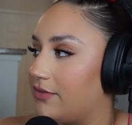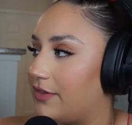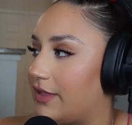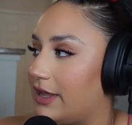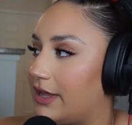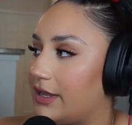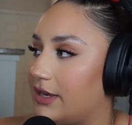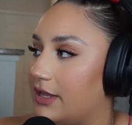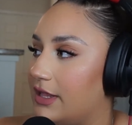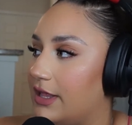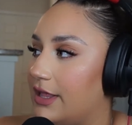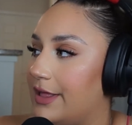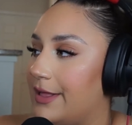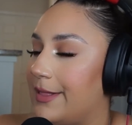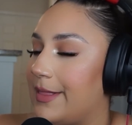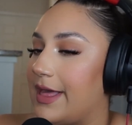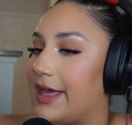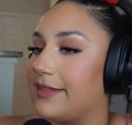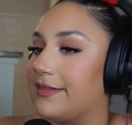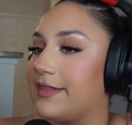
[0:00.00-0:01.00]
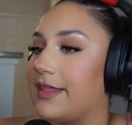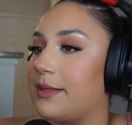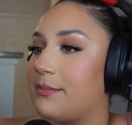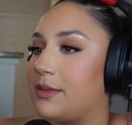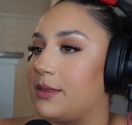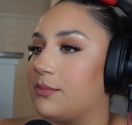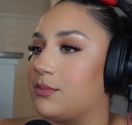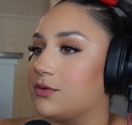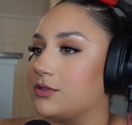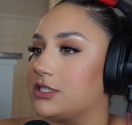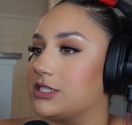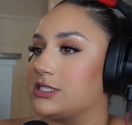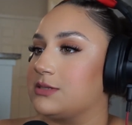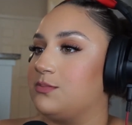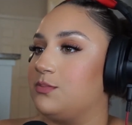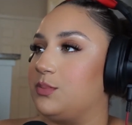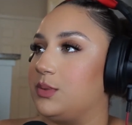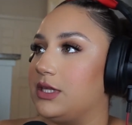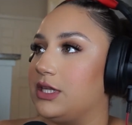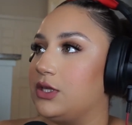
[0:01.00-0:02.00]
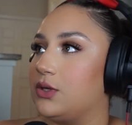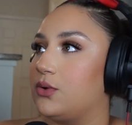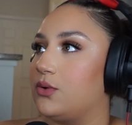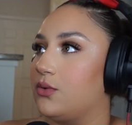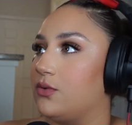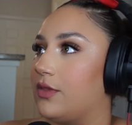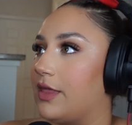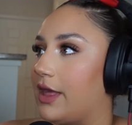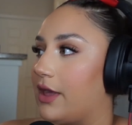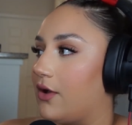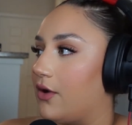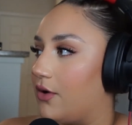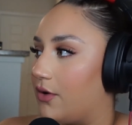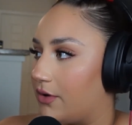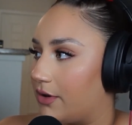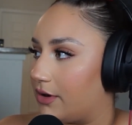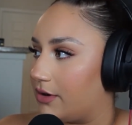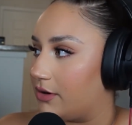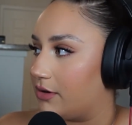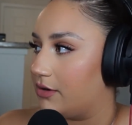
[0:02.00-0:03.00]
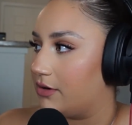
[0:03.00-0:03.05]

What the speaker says: that and let people just be who they are.